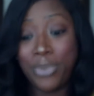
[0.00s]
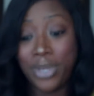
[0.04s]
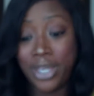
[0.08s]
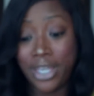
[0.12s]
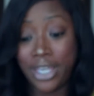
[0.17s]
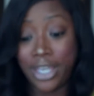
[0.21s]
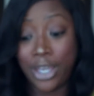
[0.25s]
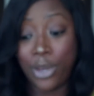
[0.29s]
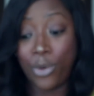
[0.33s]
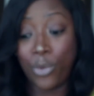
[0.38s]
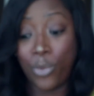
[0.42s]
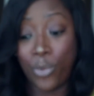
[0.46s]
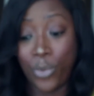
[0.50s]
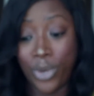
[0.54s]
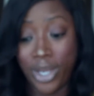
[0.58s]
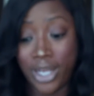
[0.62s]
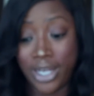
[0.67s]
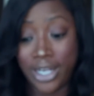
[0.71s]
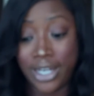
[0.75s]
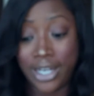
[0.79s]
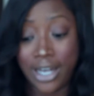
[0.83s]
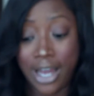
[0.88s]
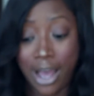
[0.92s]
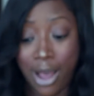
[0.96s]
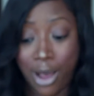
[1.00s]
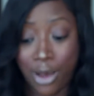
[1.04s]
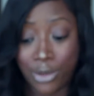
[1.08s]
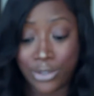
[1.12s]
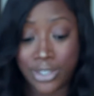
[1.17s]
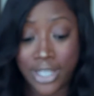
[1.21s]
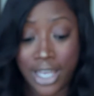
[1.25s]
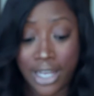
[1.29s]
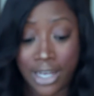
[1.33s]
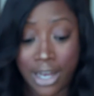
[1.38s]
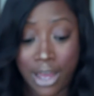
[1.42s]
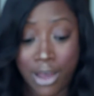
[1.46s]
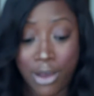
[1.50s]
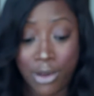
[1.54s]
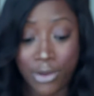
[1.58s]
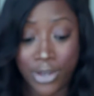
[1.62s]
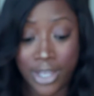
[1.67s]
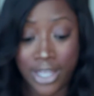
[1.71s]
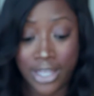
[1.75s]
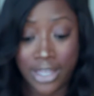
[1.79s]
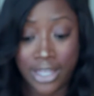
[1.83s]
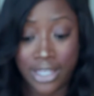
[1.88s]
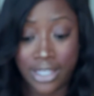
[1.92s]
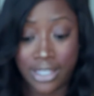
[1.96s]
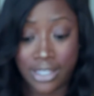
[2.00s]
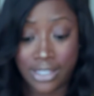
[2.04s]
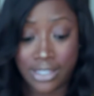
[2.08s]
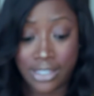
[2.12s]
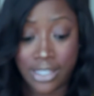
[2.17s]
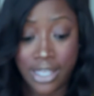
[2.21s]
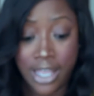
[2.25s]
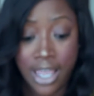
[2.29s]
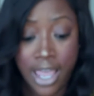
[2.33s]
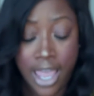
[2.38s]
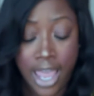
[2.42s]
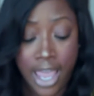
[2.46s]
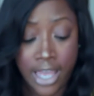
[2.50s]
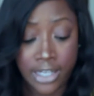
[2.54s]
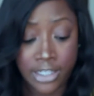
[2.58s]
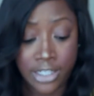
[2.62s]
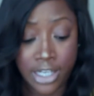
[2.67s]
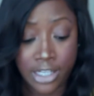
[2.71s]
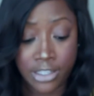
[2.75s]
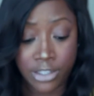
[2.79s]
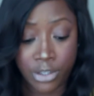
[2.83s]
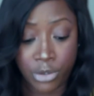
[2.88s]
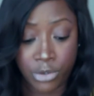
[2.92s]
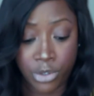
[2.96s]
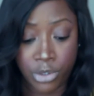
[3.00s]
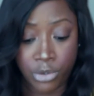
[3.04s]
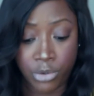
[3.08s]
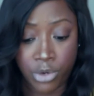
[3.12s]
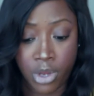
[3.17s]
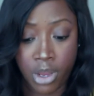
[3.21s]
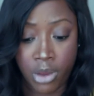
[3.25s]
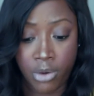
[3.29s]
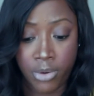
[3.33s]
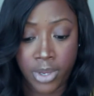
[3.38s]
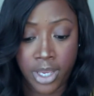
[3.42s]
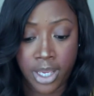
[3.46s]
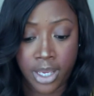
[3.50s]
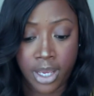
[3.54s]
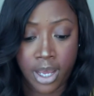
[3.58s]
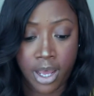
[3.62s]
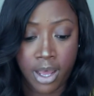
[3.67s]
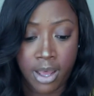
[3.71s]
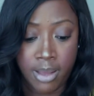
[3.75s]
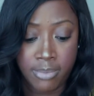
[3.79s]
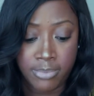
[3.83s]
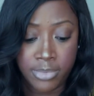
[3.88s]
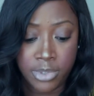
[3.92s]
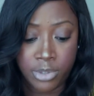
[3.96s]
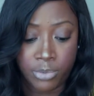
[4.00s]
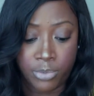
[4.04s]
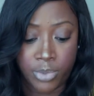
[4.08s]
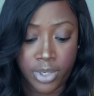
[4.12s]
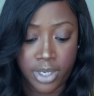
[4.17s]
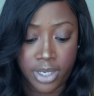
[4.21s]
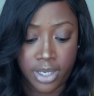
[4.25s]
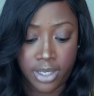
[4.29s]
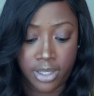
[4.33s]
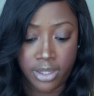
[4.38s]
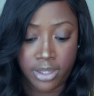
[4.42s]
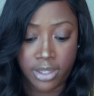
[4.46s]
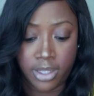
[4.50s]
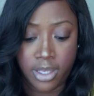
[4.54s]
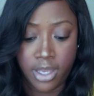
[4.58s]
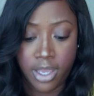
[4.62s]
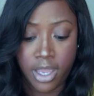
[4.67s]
be winning all day long in this. And just so you know, it comes with...